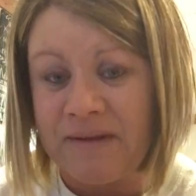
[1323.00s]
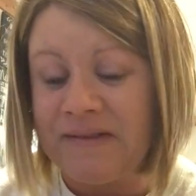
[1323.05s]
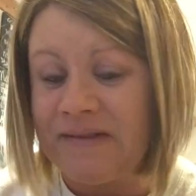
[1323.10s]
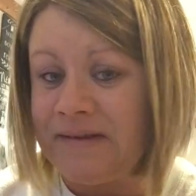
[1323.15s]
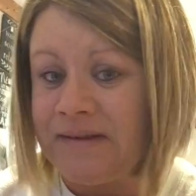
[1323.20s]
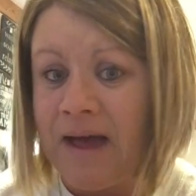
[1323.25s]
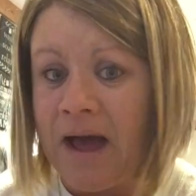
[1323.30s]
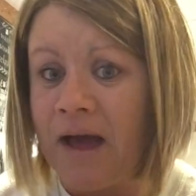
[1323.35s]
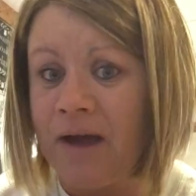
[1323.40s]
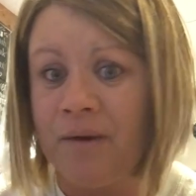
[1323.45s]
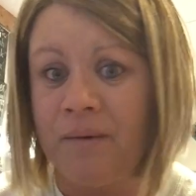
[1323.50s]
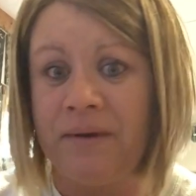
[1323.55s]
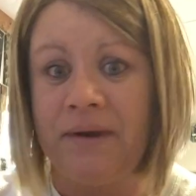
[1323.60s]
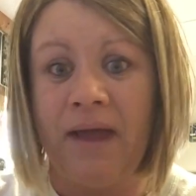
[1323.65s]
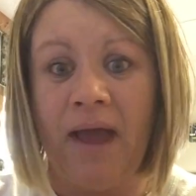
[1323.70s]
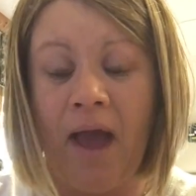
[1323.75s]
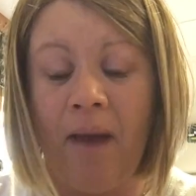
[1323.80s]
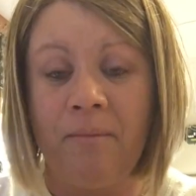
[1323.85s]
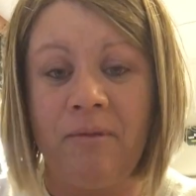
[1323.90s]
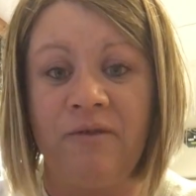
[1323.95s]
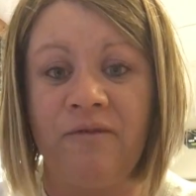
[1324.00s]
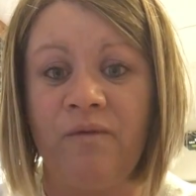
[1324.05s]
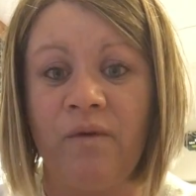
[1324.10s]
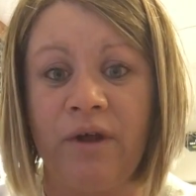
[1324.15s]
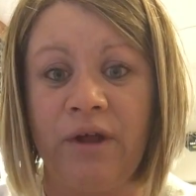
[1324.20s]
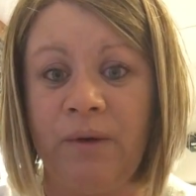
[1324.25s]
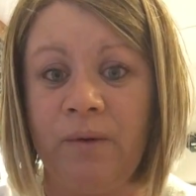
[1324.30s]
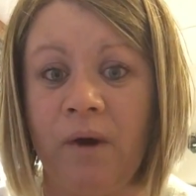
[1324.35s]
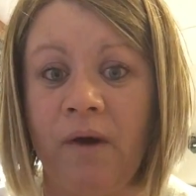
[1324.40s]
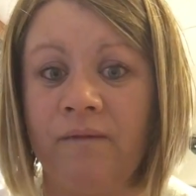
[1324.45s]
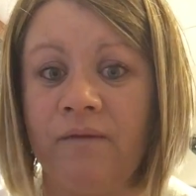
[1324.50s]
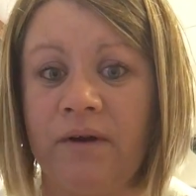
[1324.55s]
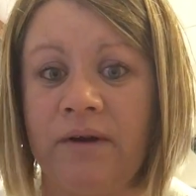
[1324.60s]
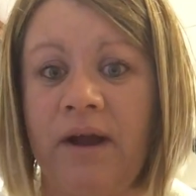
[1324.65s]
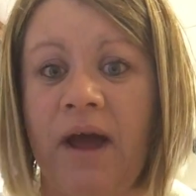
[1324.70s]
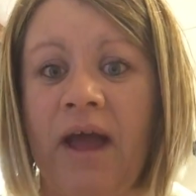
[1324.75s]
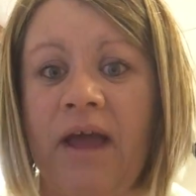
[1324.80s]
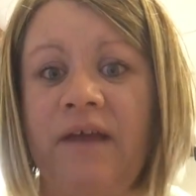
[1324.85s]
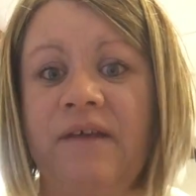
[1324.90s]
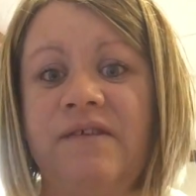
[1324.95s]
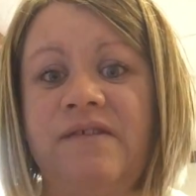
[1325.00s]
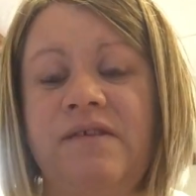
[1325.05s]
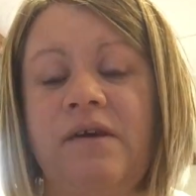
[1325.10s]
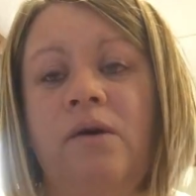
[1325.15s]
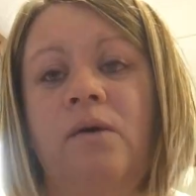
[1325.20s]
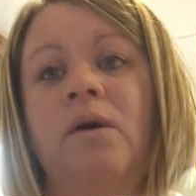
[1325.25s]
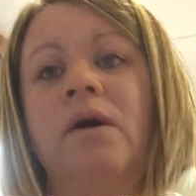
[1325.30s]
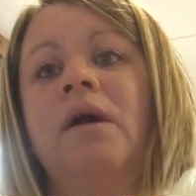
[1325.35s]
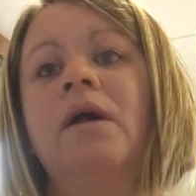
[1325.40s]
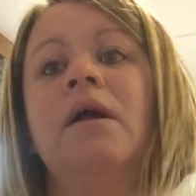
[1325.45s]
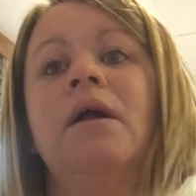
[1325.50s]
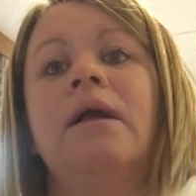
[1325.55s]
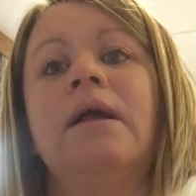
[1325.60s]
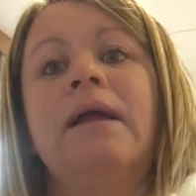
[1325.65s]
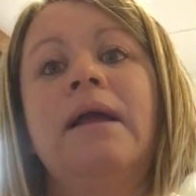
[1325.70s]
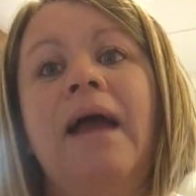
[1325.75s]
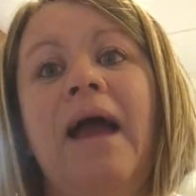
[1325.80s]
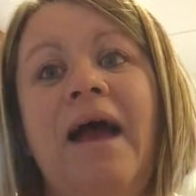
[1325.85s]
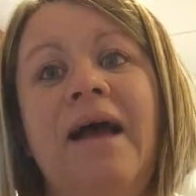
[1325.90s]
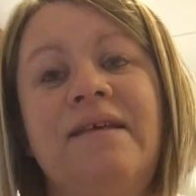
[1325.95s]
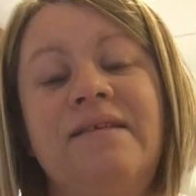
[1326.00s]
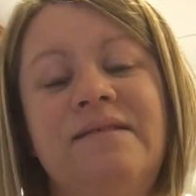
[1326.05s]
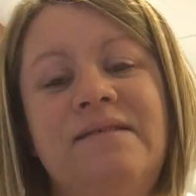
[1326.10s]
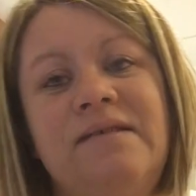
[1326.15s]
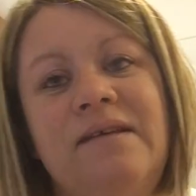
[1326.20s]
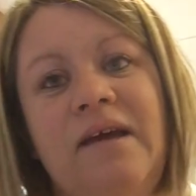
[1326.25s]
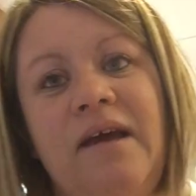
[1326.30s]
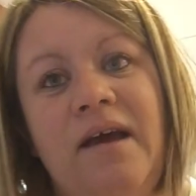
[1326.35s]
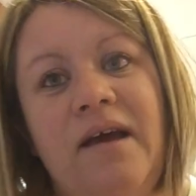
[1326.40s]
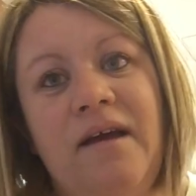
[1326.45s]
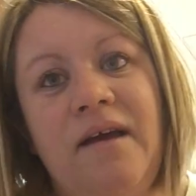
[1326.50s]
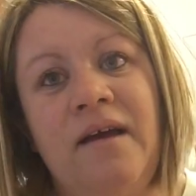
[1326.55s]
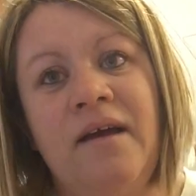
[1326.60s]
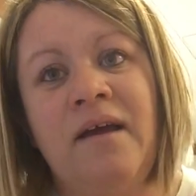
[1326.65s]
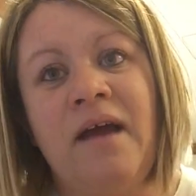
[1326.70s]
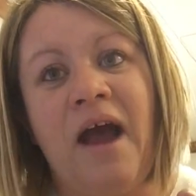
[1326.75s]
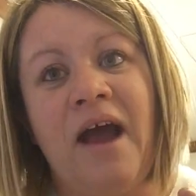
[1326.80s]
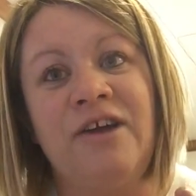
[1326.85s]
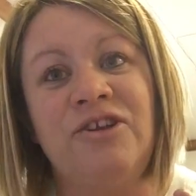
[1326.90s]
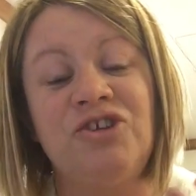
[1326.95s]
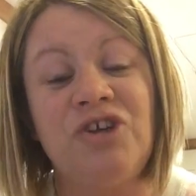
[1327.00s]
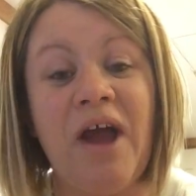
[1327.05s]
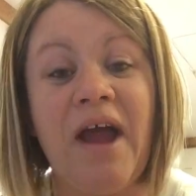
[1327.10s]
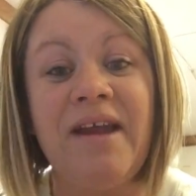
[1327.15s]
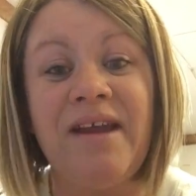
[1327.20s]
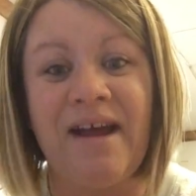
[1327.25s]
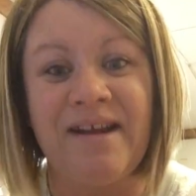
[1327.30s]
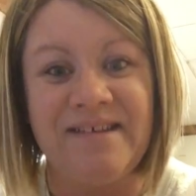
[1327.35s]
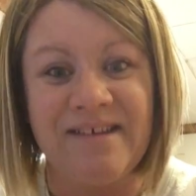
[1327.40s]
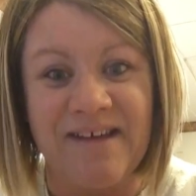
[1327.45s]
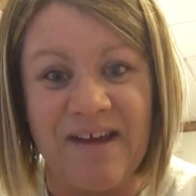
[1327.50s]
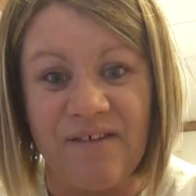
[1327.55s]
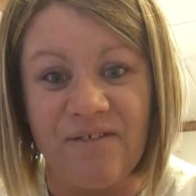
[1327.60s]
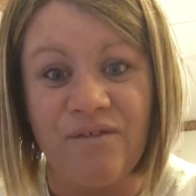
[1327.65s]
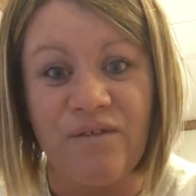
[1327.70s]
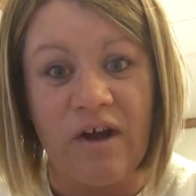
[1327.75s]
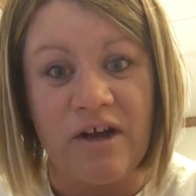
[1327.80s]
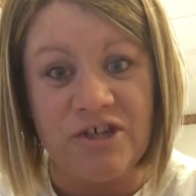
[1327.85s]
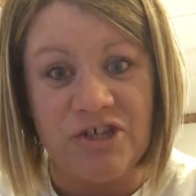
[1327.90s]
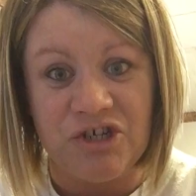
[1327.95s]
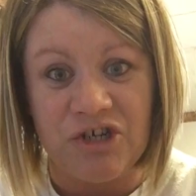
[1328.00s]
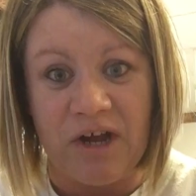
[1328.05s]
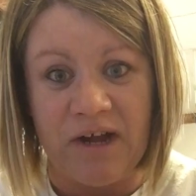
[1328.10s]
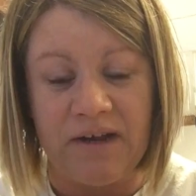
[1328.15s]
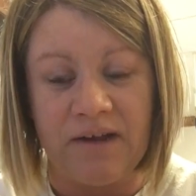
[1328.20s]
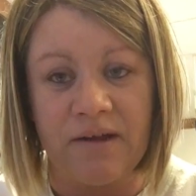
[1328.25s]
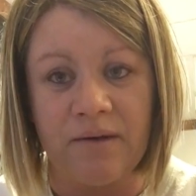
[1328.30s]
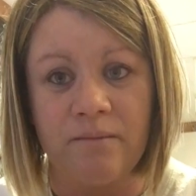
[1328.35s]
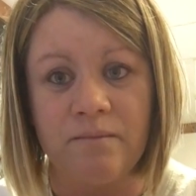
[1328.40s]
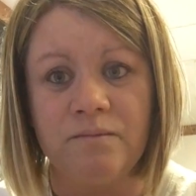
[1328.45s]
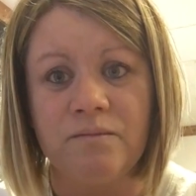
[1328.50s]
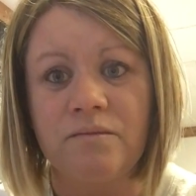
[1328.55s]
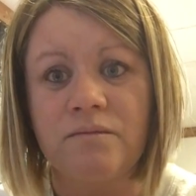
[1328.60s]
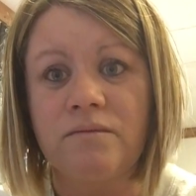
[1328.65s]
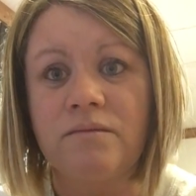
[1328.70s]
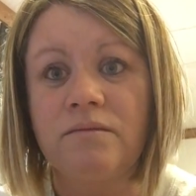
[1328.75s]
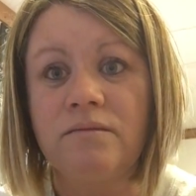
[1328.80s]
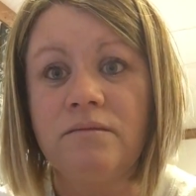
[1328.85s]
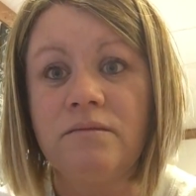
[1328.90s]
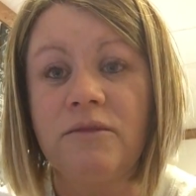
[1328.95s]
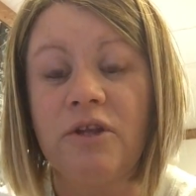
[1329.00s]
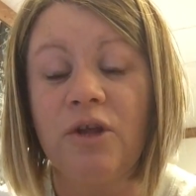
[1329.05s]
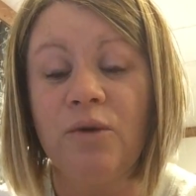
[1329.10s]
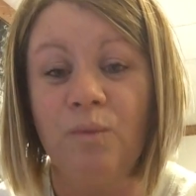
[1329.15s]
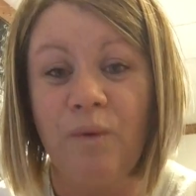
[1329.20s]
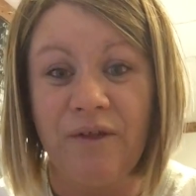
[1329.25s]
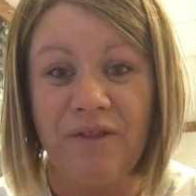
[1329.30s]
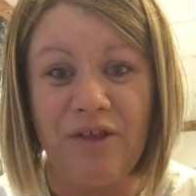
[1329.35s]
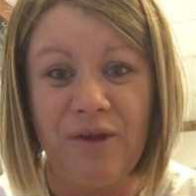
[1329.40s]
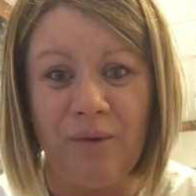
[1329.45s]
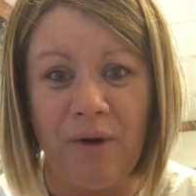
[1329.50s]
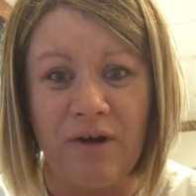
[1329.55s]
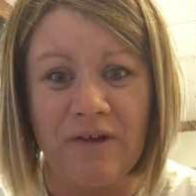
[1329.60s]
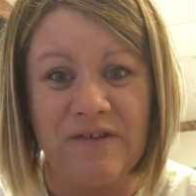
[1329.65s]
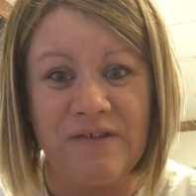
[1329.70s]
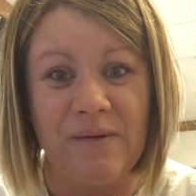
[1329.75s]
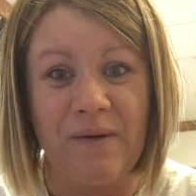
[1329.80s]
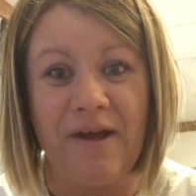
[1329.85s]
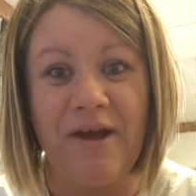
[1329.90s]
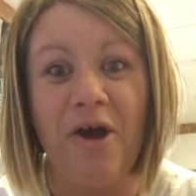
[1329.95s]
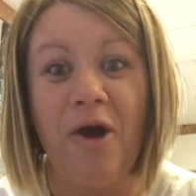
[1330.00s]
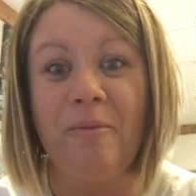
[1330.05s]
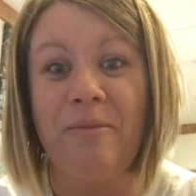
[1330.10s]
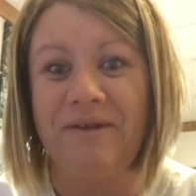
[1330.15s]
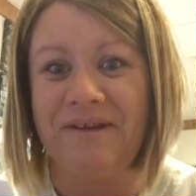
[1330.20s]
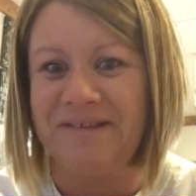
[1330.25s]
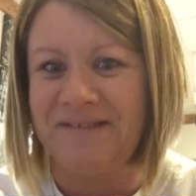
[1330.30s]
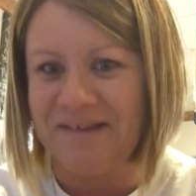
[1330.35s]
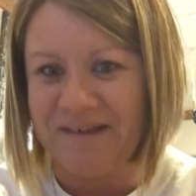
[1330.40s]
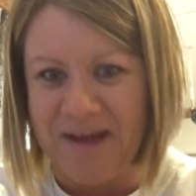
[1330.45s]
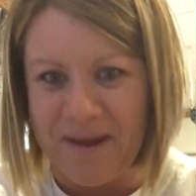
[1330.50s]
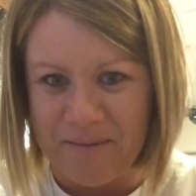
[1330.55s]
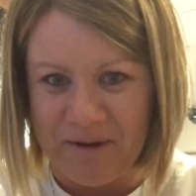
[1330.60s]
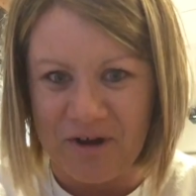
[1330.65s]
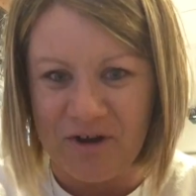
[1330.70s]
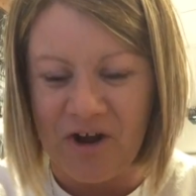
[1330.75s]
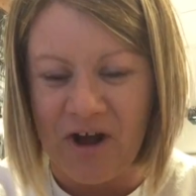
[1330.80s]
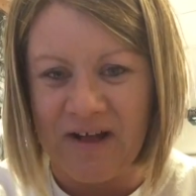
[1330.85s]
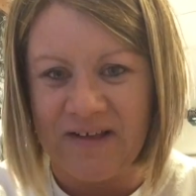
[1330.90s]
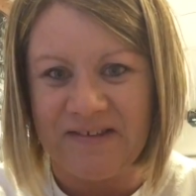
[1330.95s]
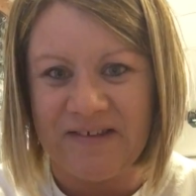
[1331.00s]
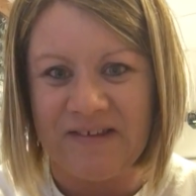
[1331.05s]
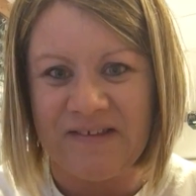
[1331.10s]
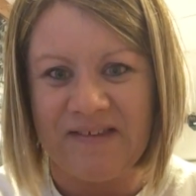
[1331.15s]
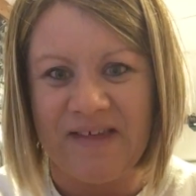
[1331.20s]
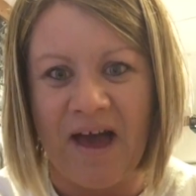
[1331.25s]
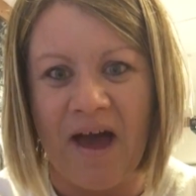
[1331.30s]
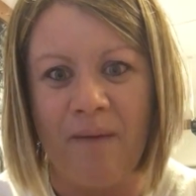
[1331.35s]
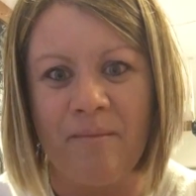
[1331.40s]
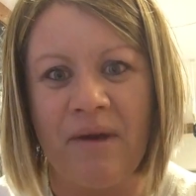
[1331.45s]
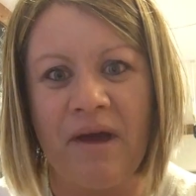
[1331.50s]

It's not going to happen for you overnight. So as I try not to get frustrated with you all, so I hope it doesn't come across as that.